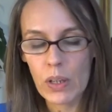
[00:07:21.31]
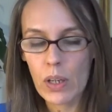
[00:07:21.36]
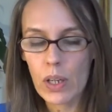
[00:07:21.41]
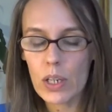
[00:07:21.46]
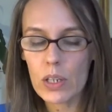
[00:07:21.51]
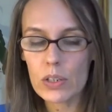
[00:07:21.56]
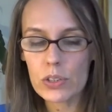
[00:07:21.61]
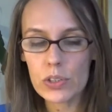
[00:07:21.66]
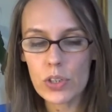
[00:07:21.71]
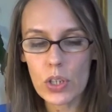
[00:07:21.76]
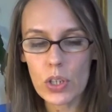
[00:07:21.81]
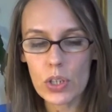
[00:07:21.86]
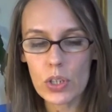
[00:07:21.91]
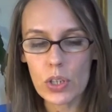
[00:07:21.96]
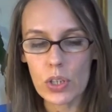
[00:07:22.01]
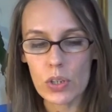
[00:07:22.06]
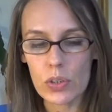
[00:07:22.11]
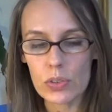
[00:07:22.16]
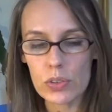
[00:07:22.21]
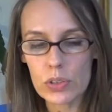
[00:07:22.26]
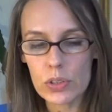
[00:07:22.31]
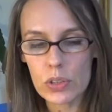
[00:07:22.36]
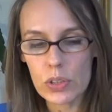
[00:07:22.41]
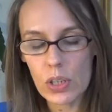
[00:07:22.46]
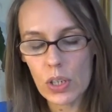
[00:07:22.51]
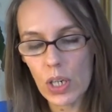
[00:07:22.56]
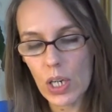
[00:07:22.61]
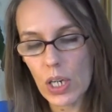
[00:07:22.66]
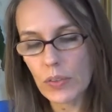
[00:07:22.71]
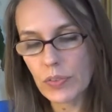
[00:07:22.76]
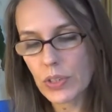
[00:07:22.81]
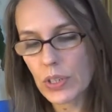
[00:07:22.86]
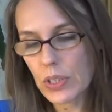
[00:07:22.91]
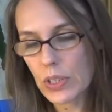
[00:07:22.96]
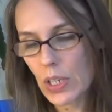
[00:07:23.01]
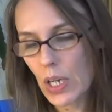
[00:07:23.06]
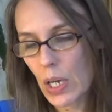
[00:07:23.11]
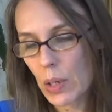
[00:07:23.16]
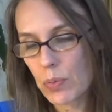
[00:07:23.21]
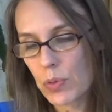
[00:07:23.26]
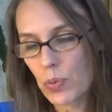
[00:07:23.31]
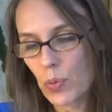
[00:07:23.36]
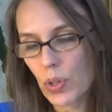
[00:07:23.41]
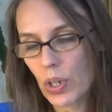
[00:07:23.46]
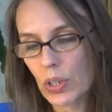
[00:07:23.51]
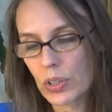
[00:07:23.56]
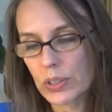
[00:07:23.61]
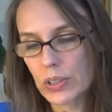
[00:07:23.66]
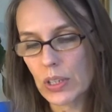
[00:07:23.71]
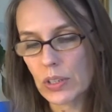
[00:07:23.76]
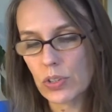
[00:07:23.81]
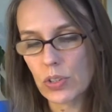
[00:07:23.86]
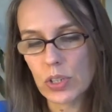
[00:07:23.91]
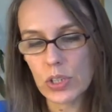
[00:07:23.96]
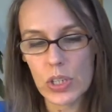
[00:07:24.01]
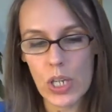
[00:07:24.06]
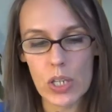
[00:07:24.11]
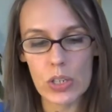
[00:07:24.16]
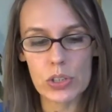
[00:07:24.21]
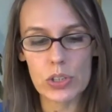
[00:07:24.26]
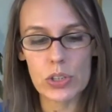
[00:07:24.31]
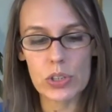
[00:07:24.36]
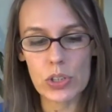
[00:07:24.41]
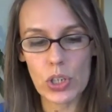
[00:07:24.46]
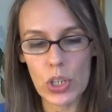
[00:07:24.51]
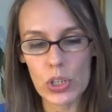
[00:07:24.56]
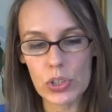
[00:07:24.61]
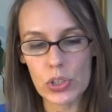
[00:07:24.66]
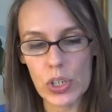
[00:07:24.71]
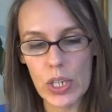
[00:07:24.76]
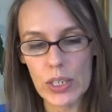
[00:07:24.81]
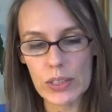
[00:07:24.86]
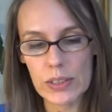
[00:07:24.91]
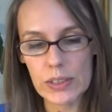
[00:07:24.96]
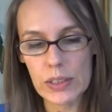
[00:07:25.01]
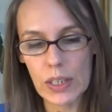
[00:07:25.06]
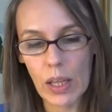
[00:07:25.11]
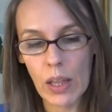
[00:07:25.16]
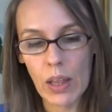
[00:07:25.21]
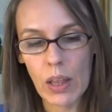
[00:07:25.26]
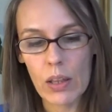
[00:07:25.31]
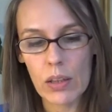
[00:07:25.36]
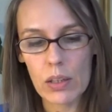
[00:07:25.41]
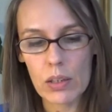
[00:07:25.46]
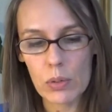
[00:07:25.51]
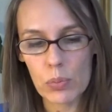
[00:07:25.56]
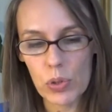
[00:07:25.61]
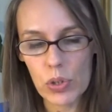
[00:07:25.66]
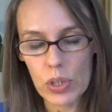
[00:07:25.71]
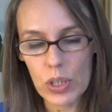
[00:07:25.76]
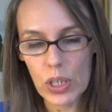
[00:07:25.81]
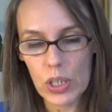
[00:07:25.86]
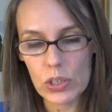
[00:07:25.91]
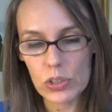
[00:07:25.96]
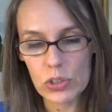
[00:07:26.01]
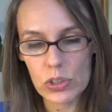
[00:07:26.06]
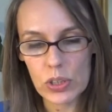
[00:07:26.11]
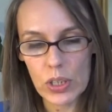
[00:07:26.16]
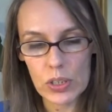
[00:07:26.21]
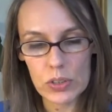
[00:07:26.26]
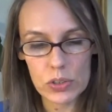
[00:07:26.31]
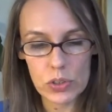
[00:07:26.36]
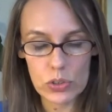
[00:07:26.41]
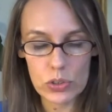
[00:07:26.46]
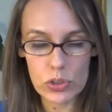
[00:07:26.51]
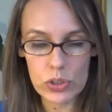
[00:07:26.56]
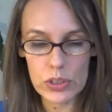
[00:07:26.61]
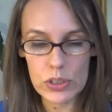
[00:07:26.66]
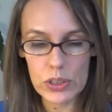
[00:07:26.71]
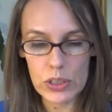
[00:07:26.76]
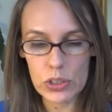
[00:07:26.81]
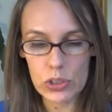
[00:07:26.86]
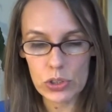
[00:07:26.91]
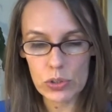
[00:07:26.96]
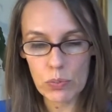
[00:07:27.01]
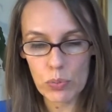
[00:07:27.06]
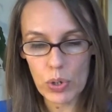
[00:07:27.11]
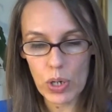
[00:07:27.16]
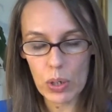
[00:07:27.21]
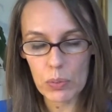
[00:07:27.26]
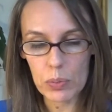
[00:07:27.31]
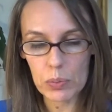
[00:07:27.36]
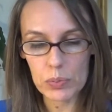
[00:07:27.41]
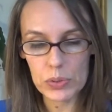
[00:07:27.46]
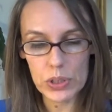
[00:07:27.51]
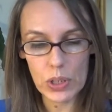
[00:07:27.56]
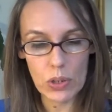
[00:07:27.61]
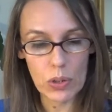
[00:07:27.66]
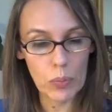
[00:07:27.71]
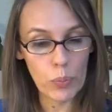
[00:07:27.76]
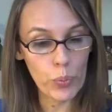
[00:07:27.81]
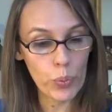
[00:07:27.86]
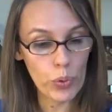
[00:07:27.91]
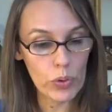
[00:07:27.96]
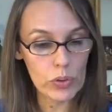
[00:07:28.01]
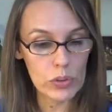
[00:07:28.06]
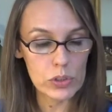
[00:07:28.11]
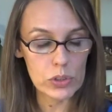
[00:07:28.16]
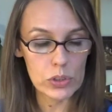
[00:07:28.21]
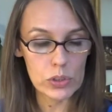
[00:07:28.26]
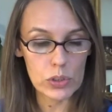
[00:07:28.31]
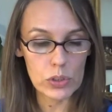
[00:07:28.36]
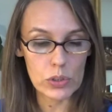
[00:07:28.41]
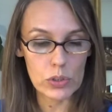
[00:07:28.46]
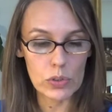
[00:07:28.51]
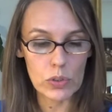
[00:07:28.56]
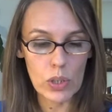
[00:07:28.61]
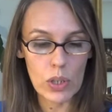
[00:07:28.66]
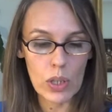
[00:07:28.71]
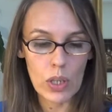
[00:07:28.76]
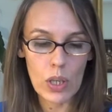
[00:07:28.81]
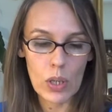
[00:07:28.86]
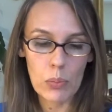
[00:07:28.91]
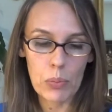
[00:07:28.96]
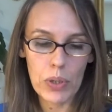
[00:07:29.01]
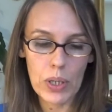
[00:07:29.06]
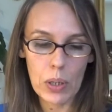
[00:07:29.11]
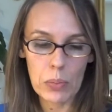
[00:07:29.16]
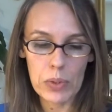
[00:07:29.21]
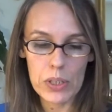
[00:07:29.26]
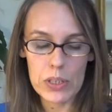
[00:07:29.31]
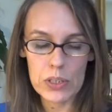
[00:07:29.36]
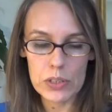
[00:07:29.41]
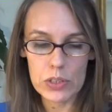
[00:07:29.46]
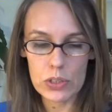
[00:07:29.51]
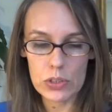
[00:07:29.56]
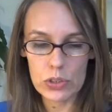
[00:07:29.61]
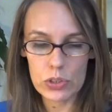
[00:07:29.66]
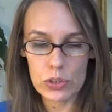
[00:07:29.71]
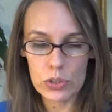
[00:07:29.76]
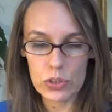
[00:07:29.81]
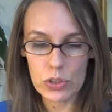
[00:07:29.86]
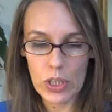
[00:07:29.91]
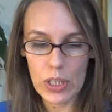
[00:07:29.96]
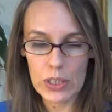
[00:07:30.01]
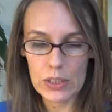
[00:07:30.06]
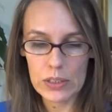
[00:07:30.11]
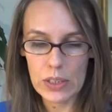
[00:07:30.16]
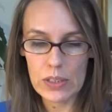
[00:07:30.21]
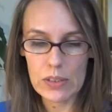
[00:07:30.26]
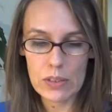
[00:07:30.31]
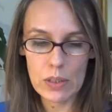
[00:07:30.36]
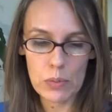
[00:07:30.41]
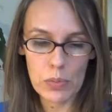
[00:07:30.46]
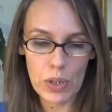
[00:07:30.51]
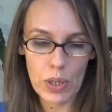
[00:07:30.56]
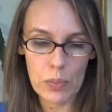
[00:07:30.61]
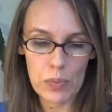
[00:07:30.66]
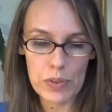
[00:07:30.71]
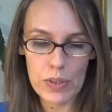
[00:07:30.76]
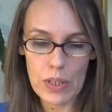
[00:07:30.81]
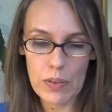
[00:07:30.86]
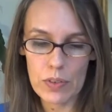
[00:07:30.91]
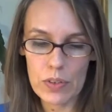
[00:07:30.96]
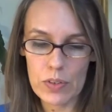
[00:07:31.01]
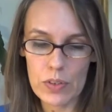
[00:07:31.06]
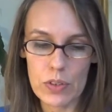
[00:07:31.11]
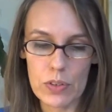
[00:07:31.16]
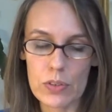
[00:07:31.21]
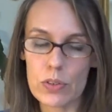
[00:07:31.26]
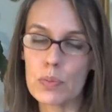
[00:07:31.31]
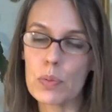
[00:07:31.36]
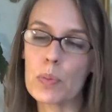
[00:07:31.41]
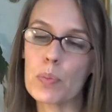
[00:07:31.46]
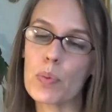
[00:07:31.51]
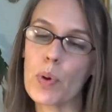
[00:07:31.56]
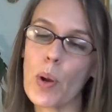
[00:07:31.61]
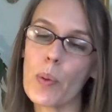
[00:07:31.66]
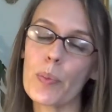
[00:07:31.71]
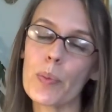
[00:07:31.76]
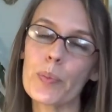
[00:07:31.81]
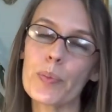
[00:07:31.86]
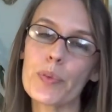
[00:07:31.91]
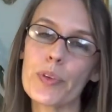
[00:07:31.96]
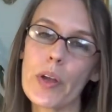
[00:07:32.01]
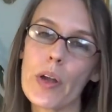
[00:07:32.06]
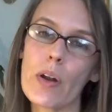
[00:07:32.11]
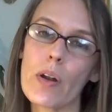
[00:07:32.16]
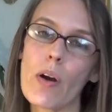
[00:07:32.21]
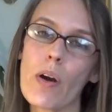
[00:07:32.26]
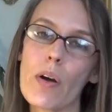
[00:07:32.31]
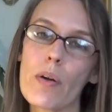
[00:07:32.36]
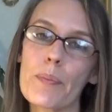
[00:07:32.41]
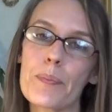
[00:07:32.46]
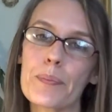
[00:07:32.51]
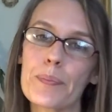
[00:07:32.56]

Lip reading: Here's the good news. Oftentimes, when our sensory challenges are addressed, the communication and socialization problems that are important to you become easier to address and sometimes even cease to be problems at all.